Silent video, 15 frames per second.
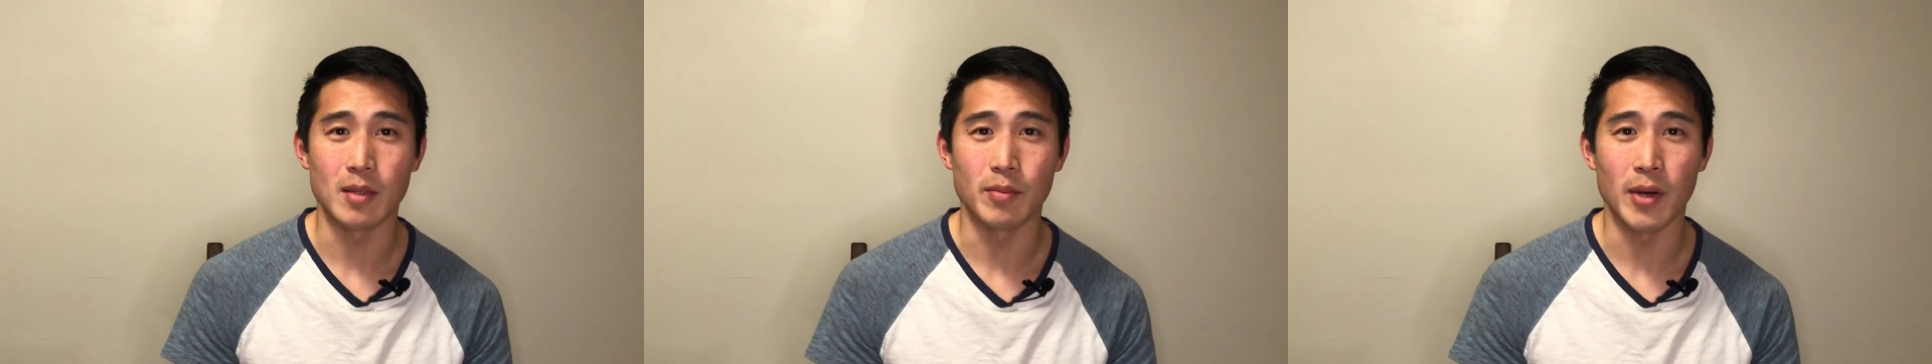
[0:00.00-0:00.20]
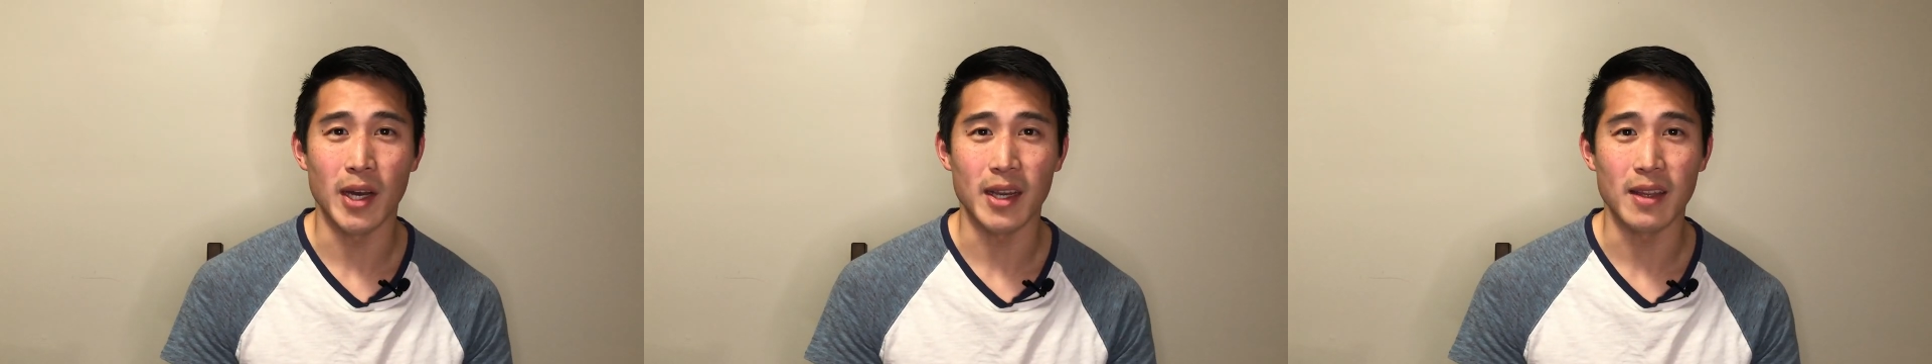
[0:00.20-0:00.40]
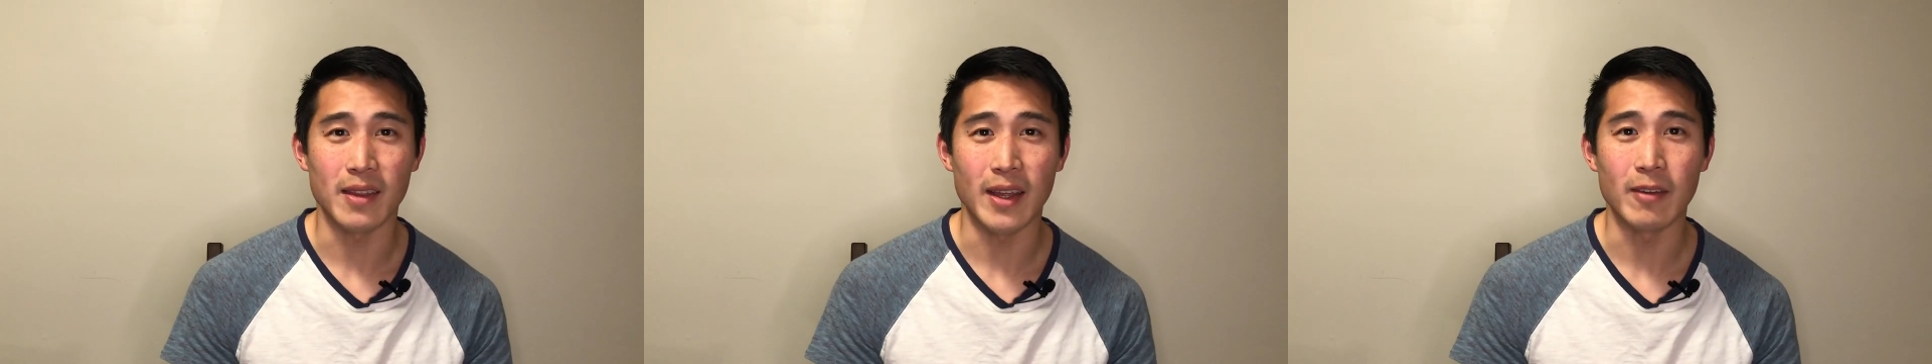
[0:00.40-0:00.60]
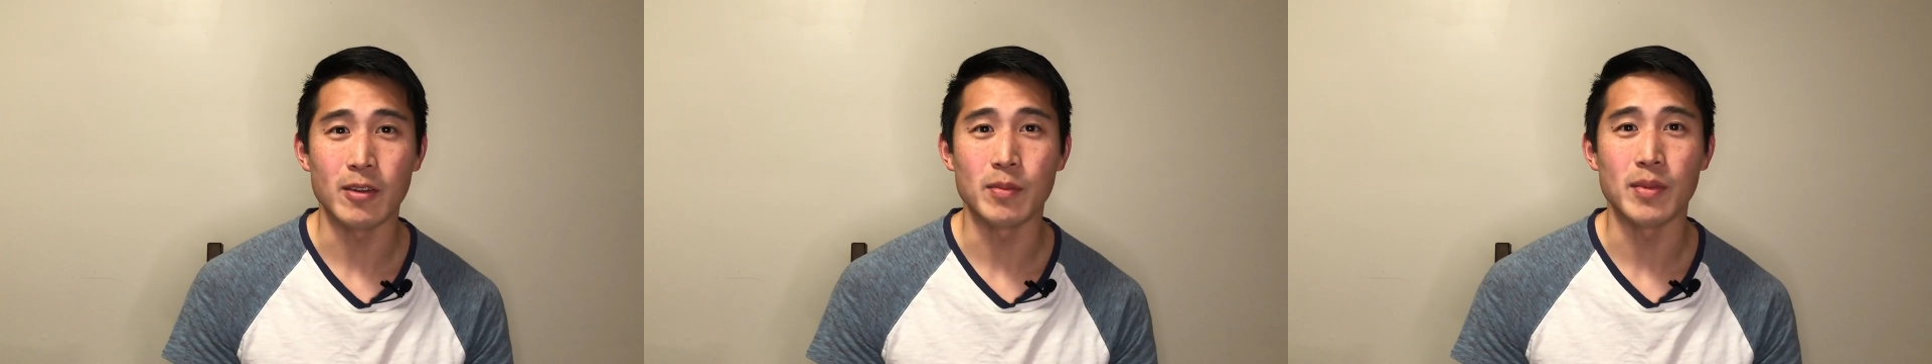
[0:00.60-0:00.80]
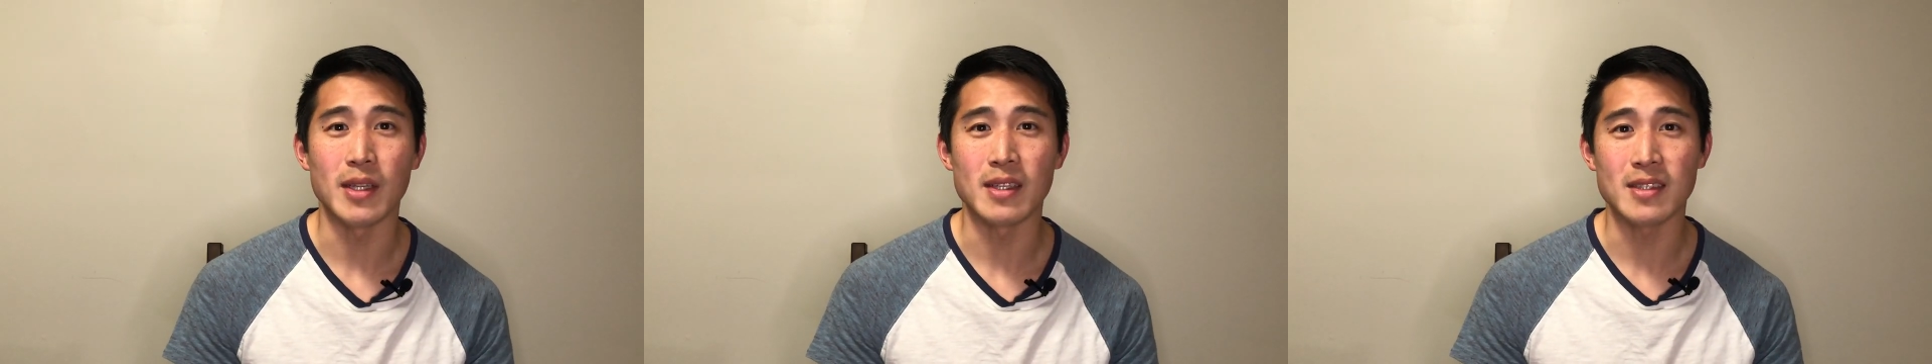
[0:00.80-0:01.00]
your body, that
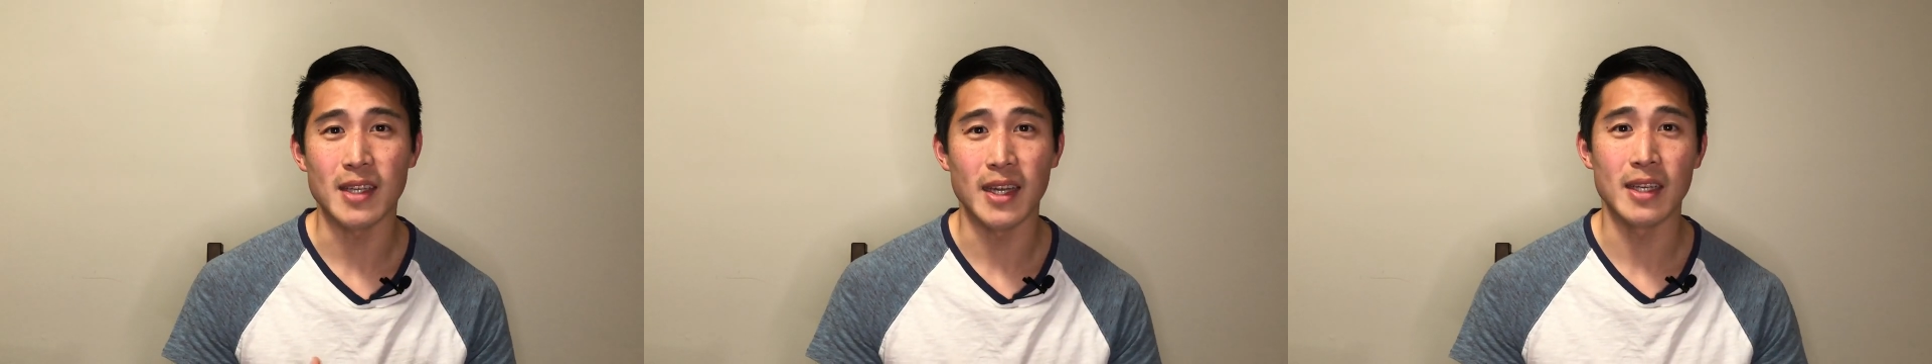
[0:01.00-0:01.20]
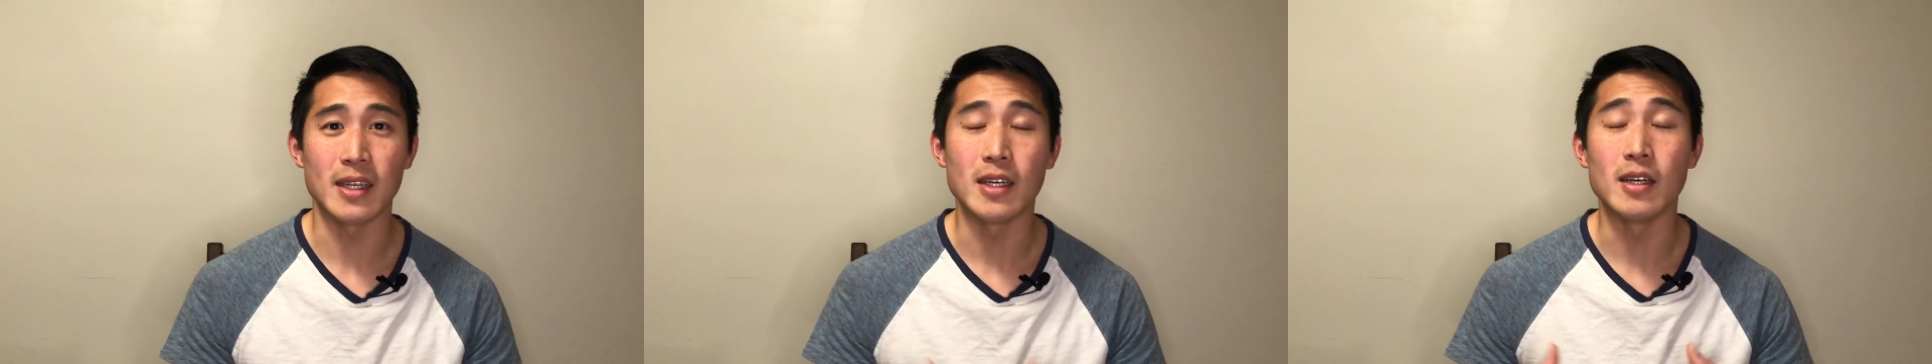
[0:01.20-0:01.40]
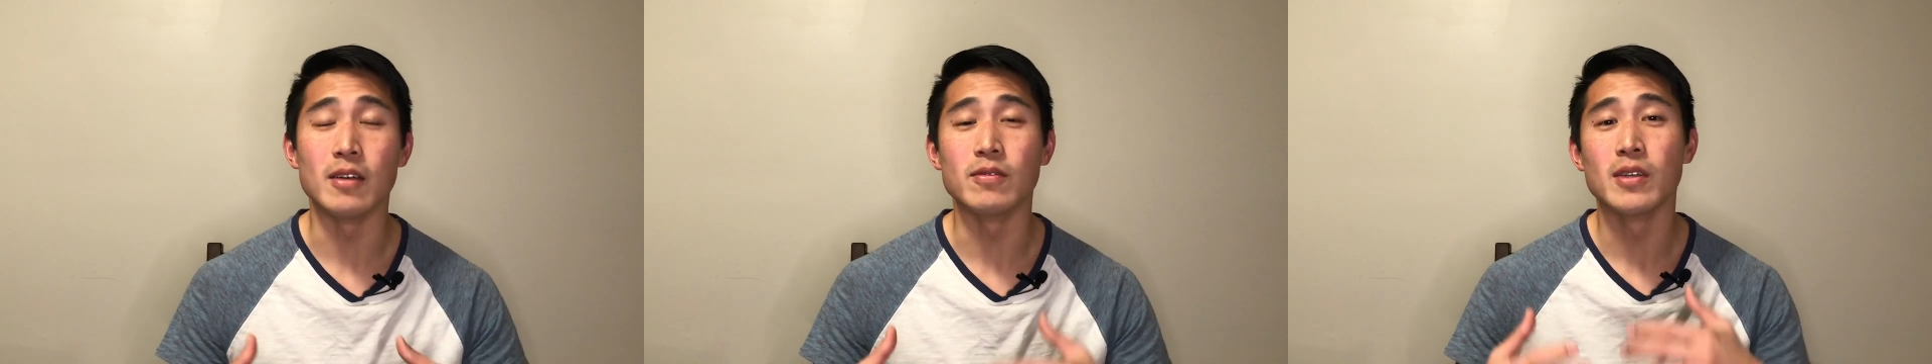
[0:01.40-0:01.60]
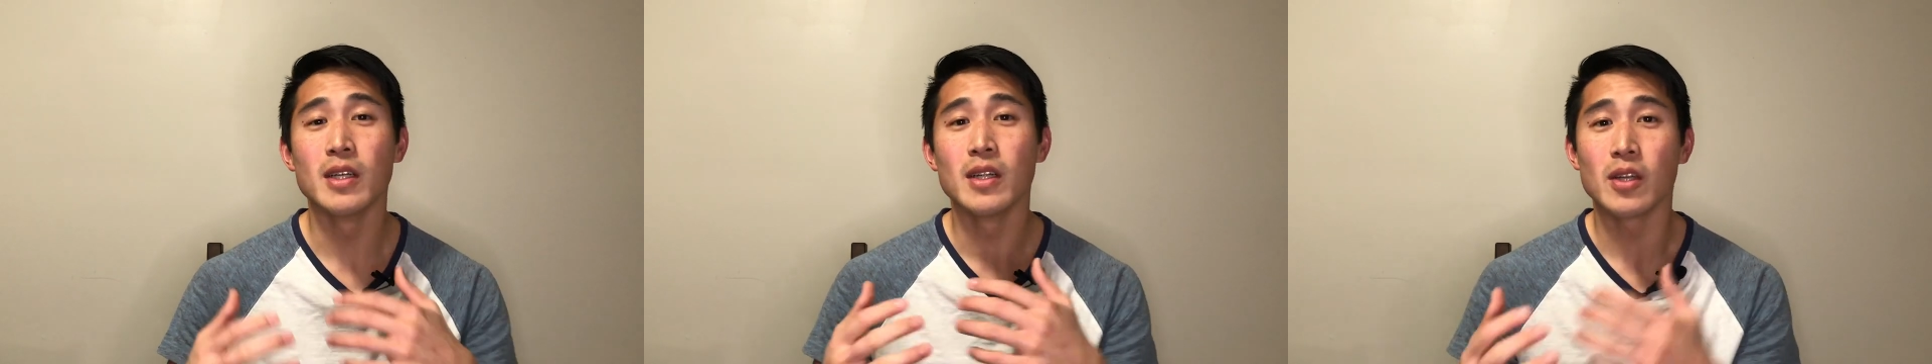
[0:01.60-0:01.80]
would be a sign of